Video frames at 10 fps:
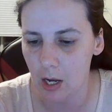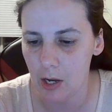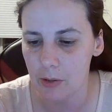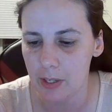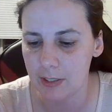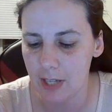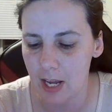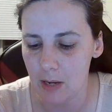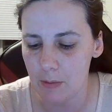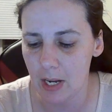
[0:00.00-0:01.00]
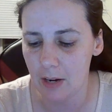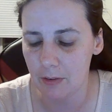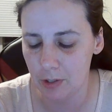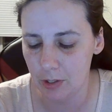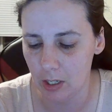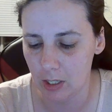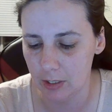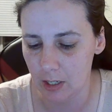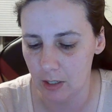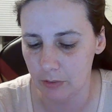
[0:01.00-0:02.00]
it's named after the
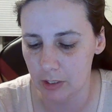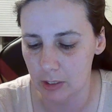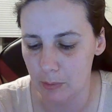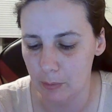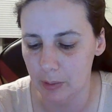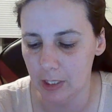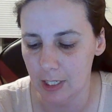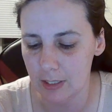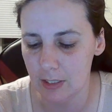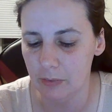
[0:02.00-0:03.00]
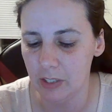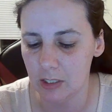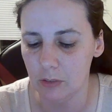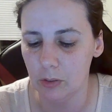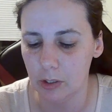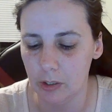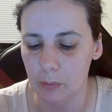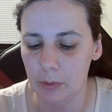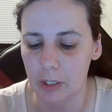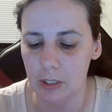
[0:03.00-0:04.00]
Hollyhock Festival because the festival
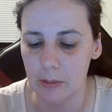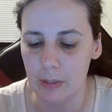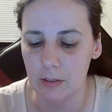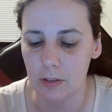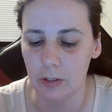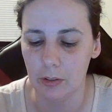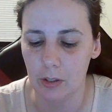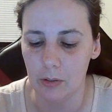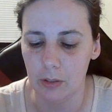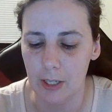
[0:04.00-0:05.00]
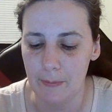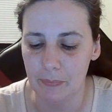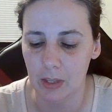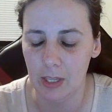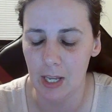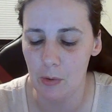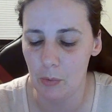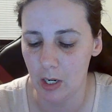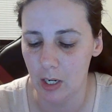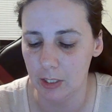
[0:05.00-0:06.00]
participants are they
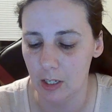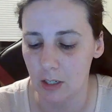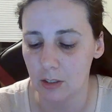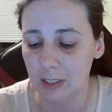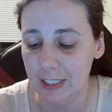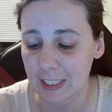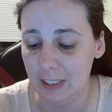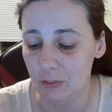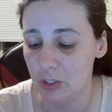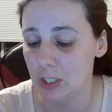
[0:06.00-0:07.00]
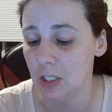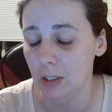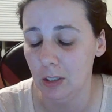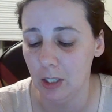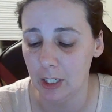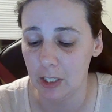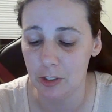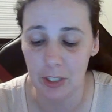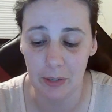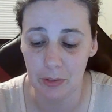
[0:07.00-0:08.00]
wear hollyhock leaves. Gotcha,
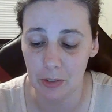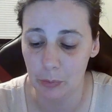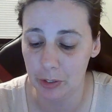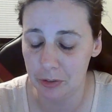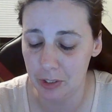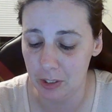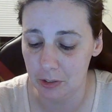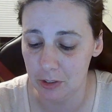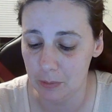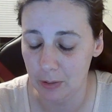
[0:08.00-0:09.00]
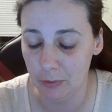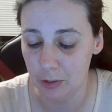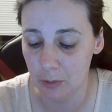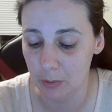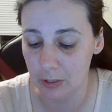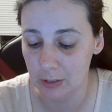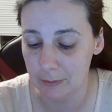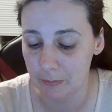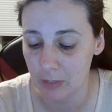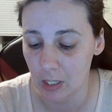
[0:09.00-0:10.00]
that was a weird sentence to me for some
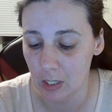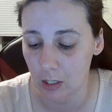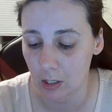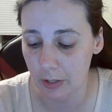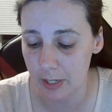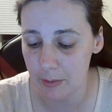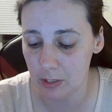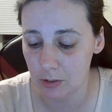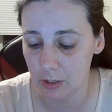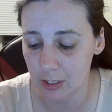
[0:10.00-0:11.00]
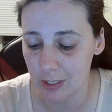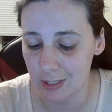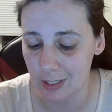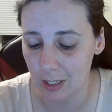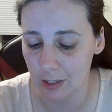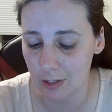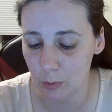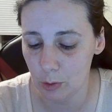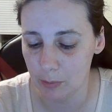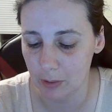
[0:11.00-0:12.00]
reason. Oi Matsuri is an
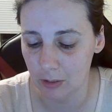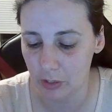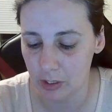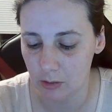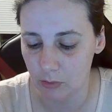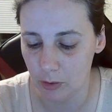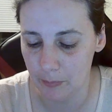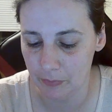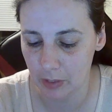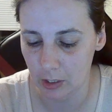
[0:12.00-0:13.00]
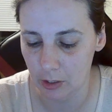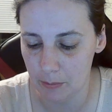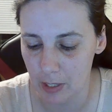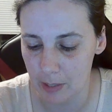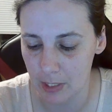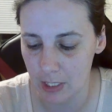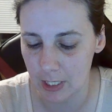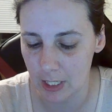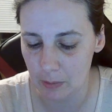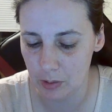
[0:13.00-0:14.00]
annual spring festival known by many
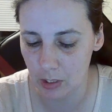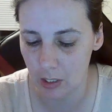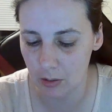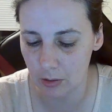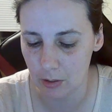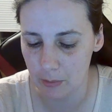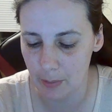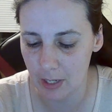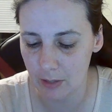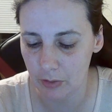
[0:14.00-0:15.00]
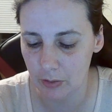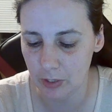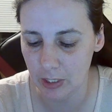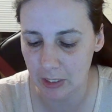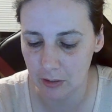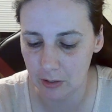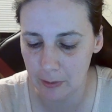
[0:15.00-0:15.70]
names, held on May 15th.